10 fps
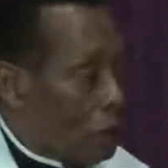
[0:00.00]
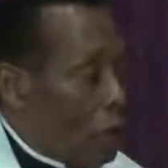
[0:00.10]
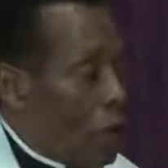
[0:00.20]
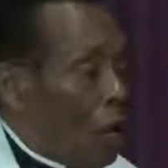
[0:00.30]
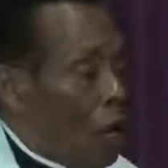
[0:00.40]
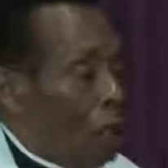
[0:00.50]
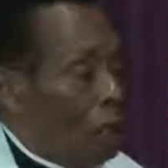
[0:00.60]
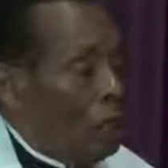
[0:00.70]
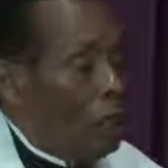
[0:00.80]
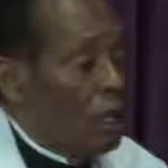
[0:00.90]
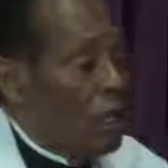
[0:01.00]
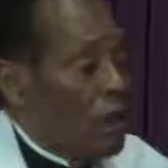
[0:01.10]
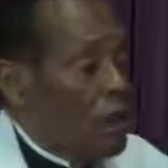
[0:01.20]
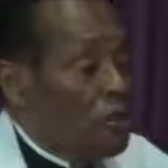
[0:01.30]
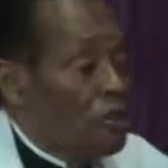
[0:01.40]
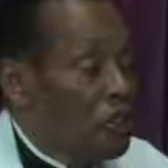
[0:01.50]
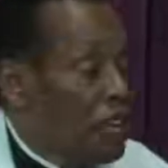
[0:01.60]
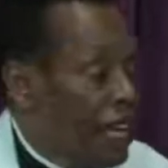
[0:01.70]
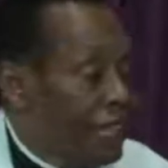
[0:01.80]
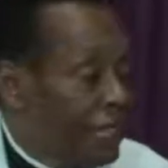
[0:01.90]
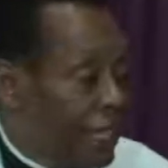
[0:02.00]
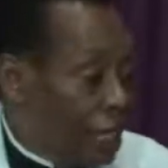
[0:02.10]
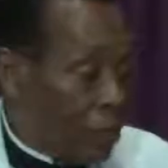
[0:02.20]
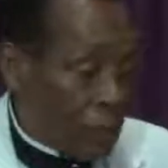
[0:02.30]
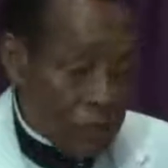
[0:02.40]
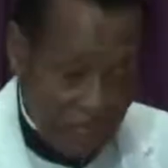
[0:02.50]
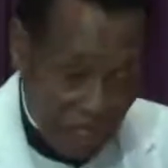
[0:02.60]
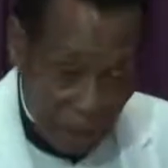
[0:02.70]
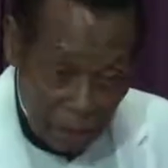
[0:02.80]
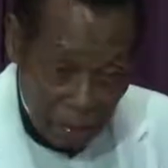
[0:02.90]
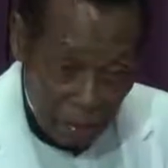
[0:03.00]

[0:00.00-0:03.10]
John, fear is terrible thing.